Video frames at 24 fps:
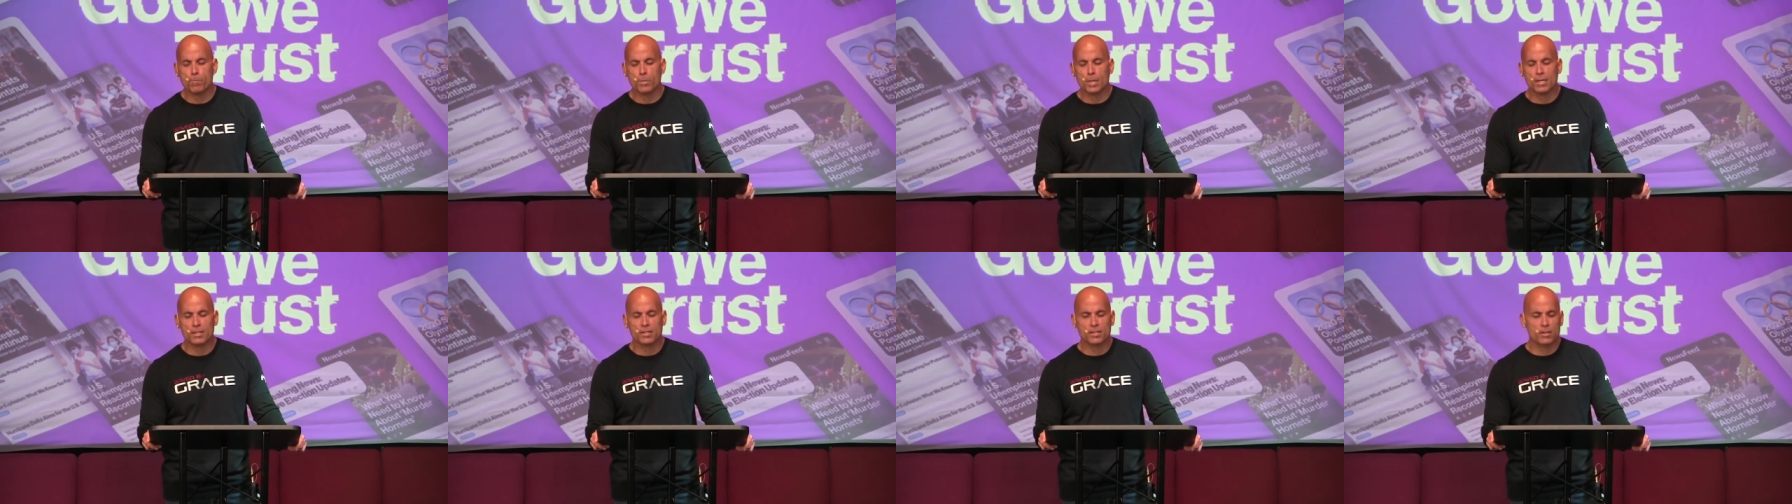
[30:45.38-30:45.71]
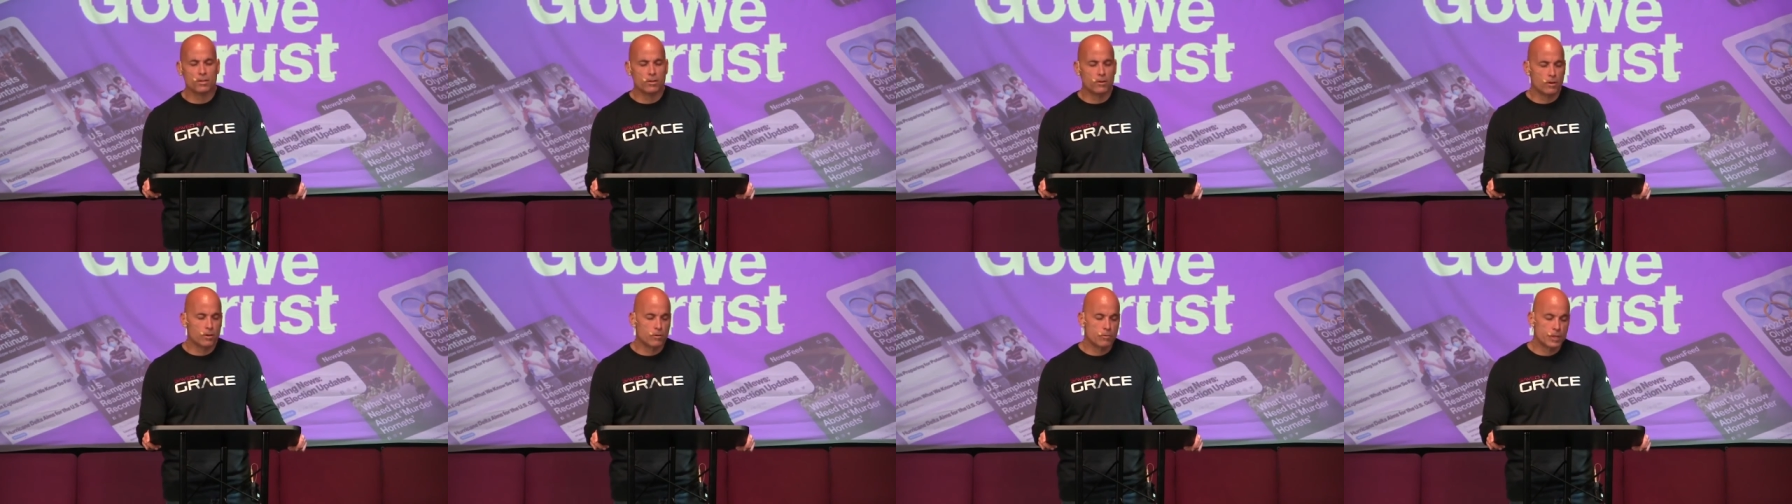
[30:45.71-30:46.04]
So,
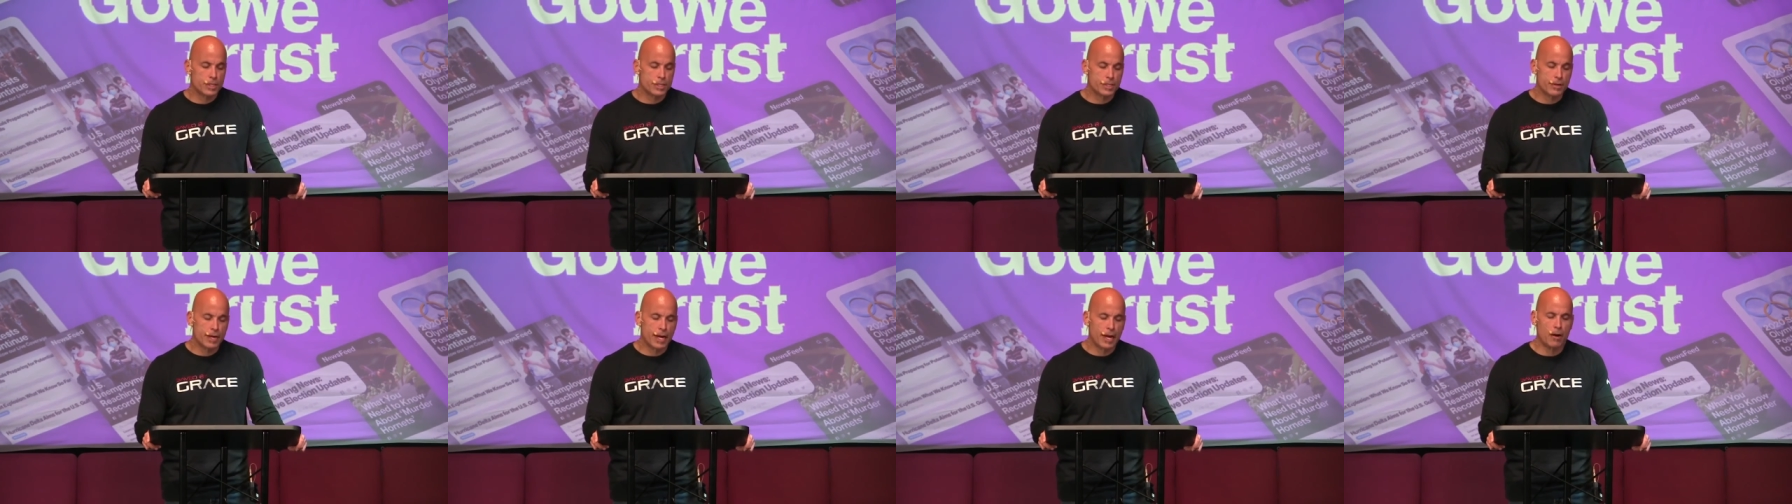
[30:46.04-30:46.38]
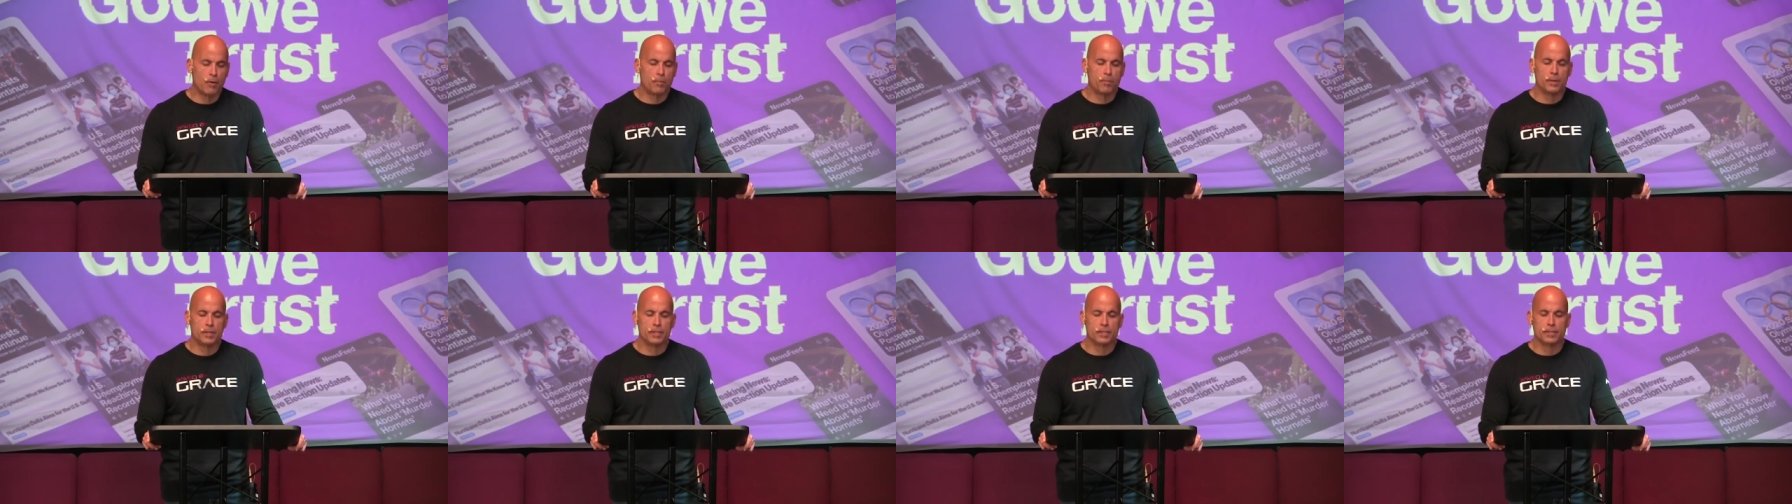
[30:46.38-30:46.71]
Lord, would you
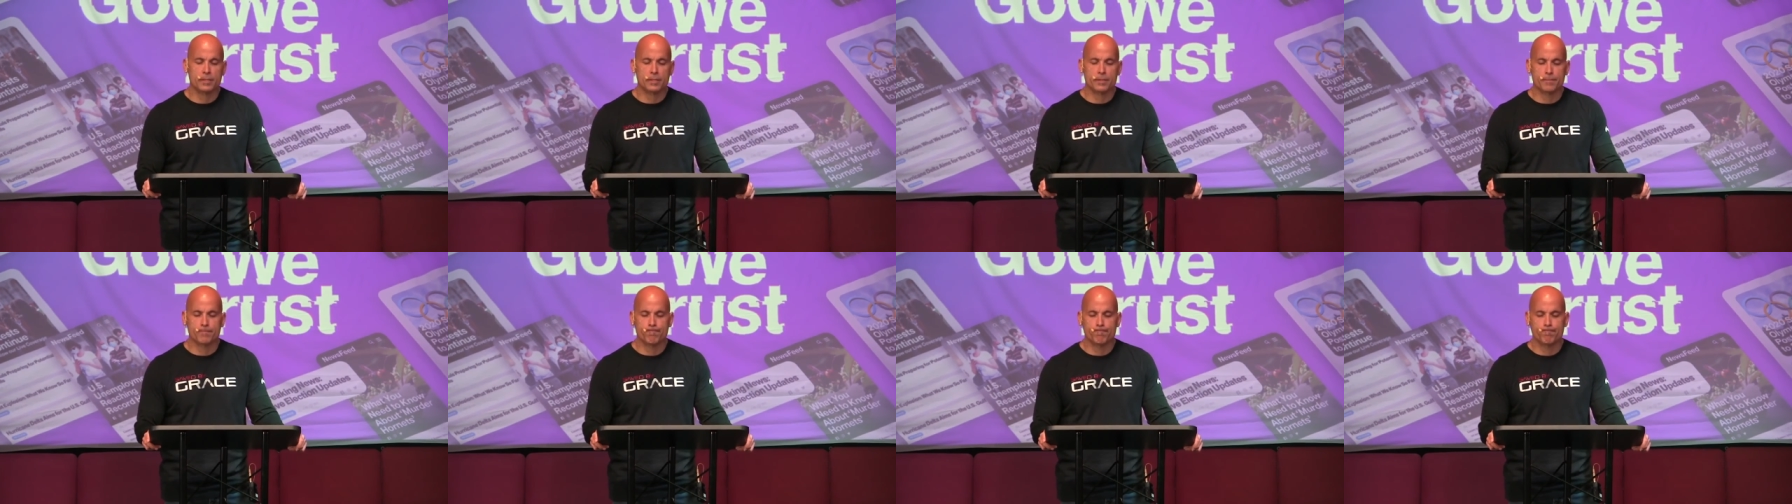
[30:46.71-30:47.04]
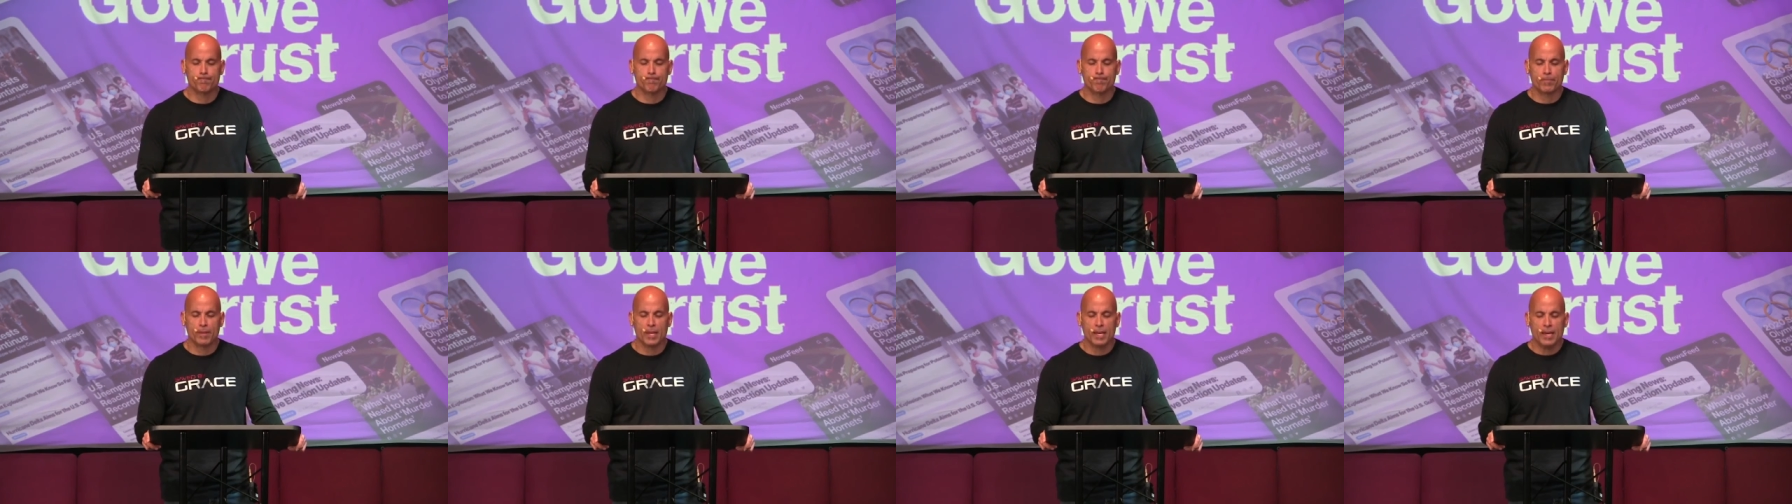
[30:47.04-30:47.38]
help us?
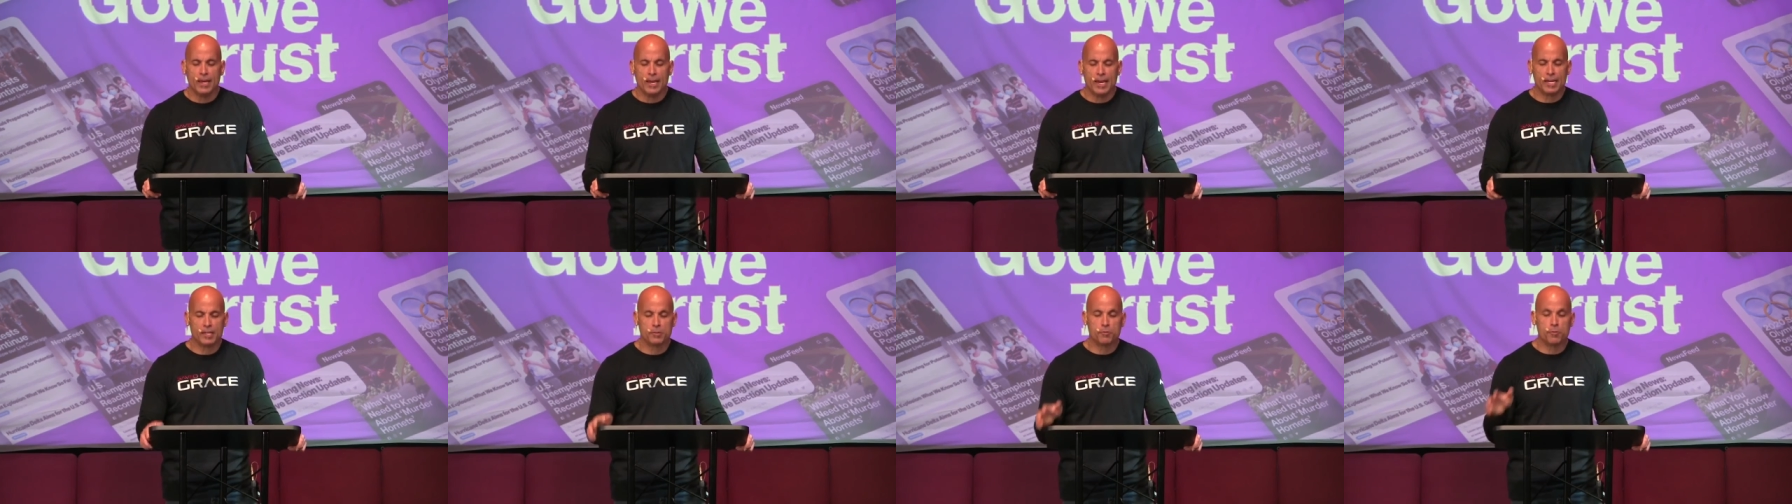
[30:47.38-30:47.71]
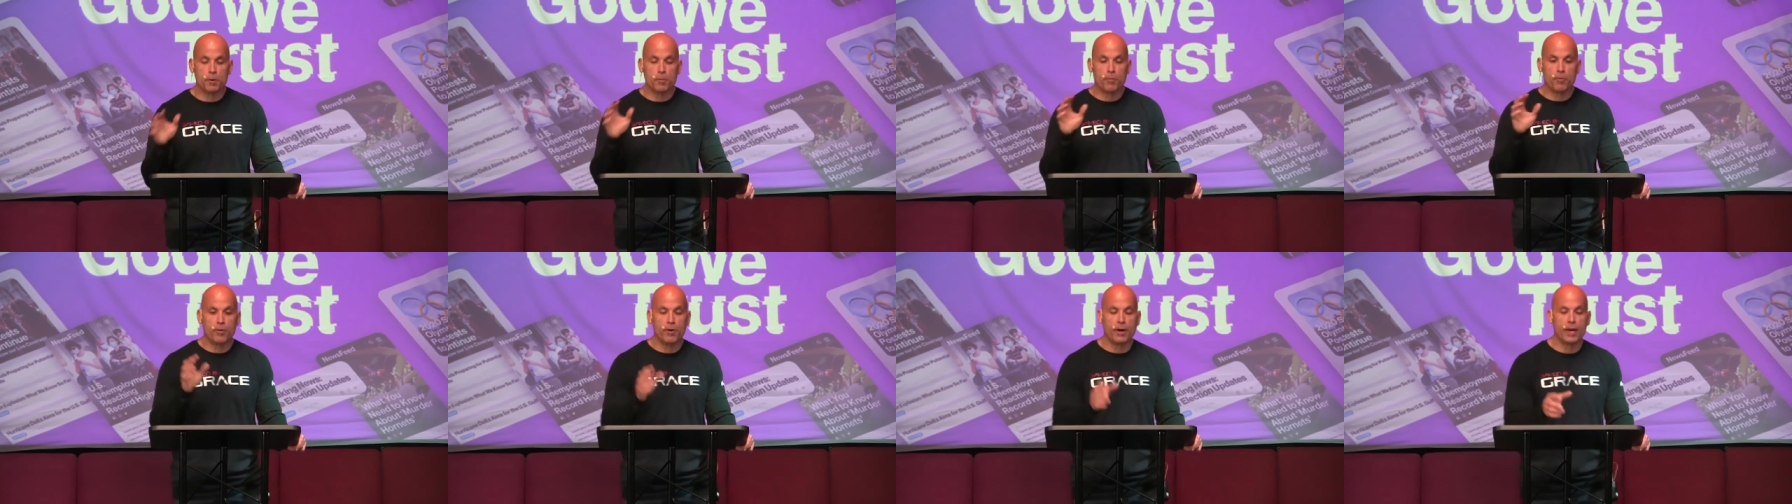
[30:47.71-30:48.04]
As
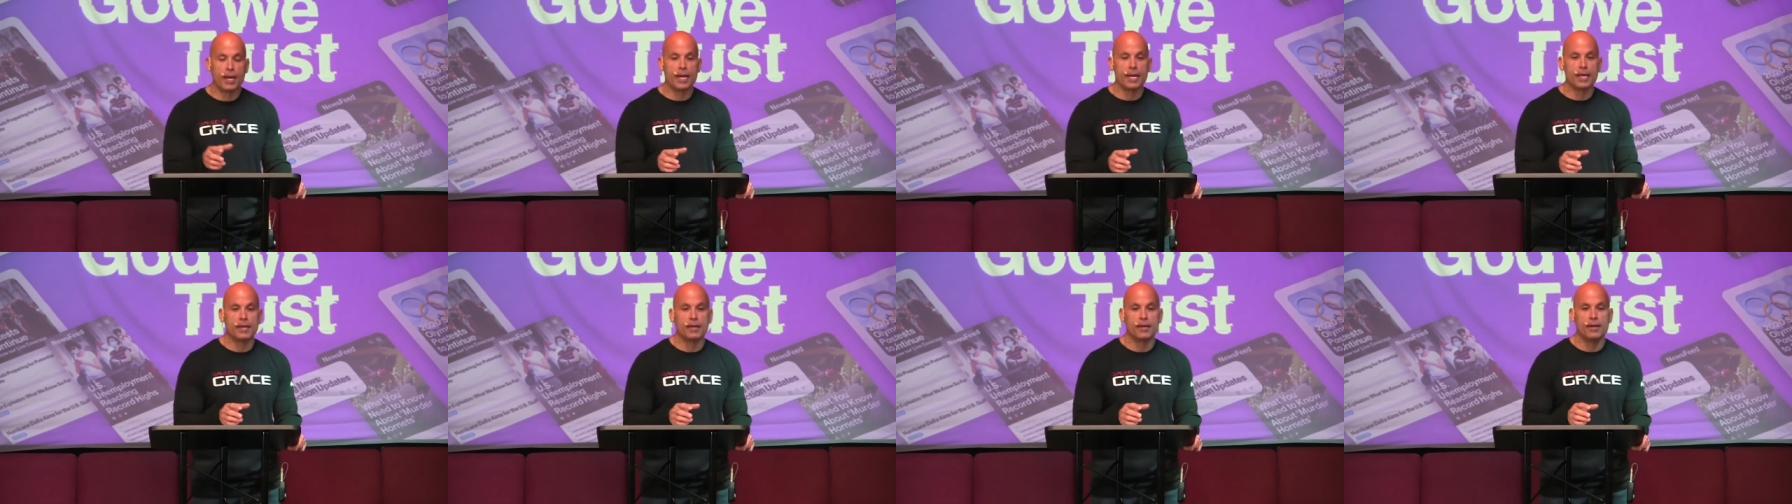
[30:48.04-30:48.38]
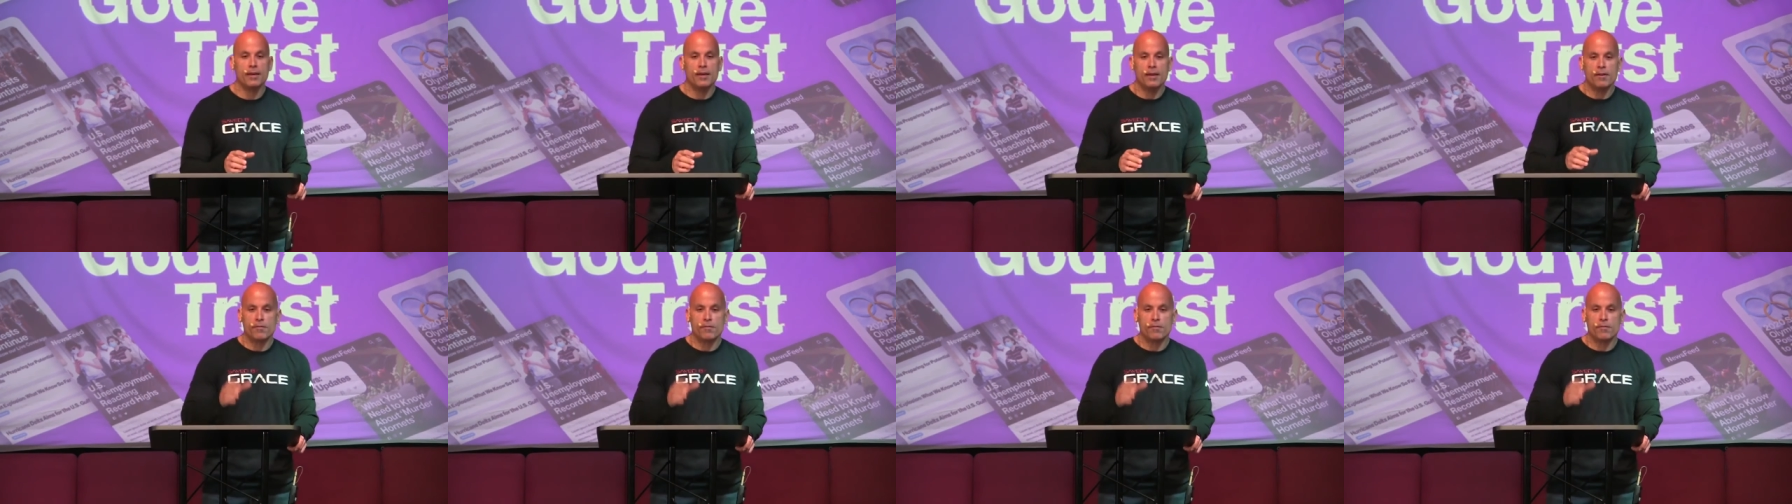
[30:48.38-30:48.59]
we're praying,